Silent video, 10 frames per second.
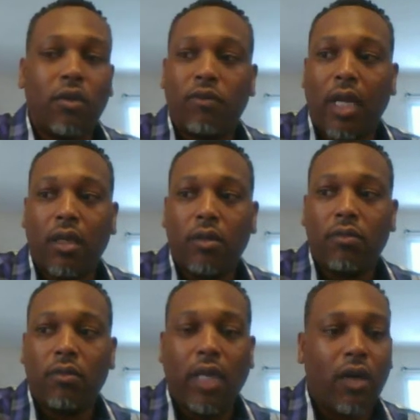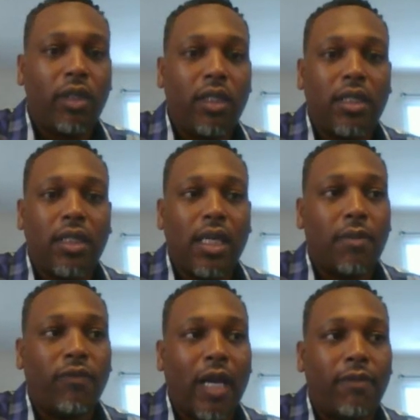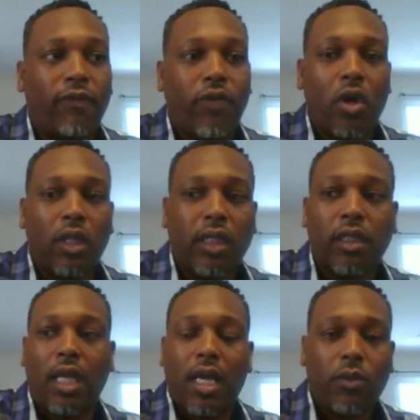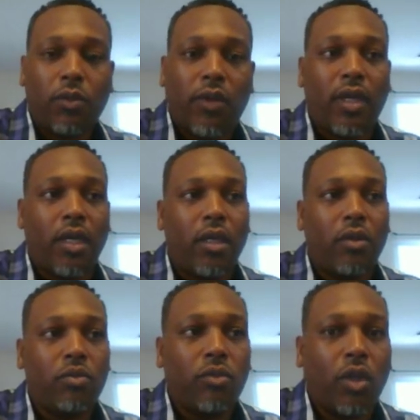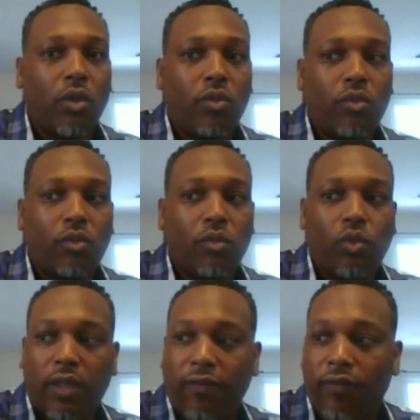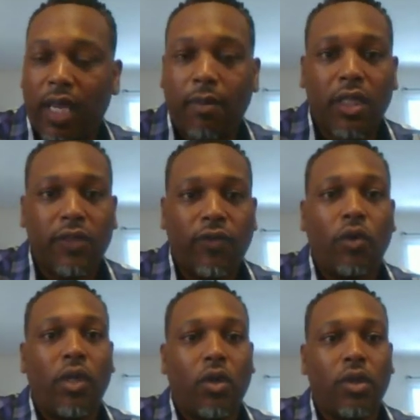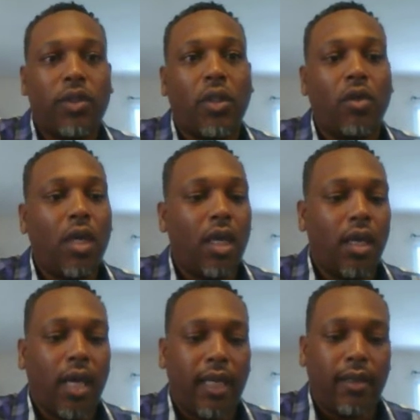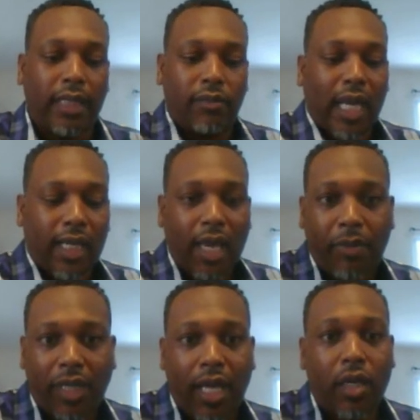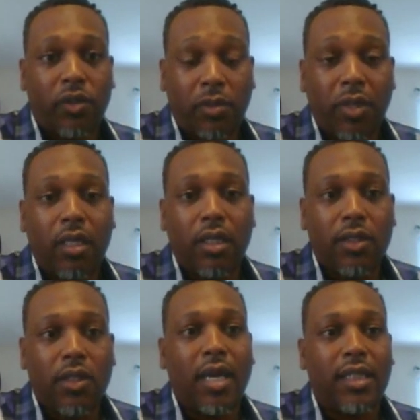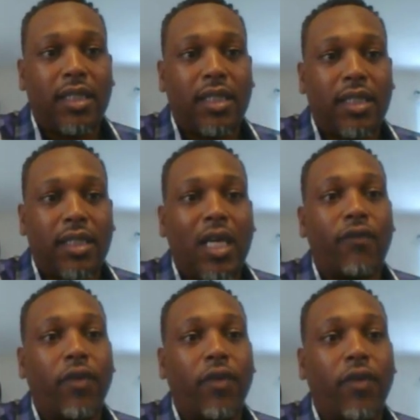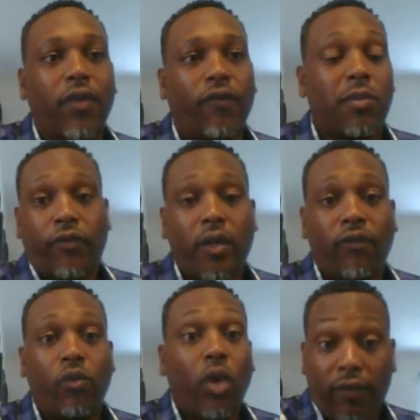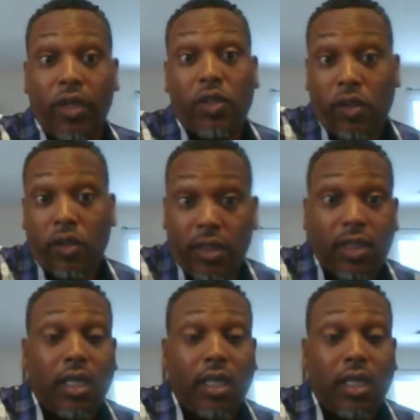don't really think I'm falling in line with what the family is voting on." So I kept a lot of those opinions to myself. But first, because of what eventually